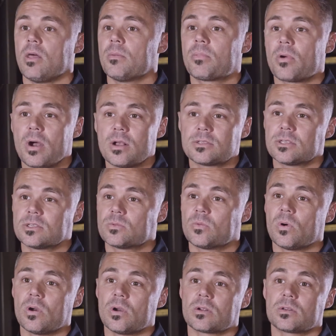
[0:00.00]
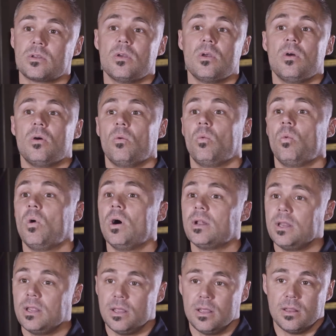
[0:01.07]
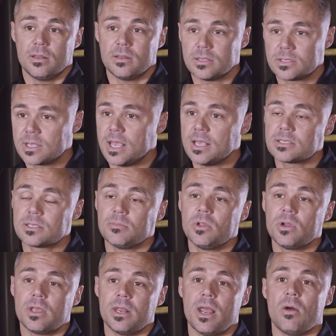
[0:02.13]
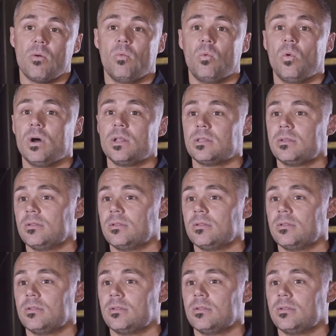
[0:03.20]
the process worked, what this case I'm looking at, what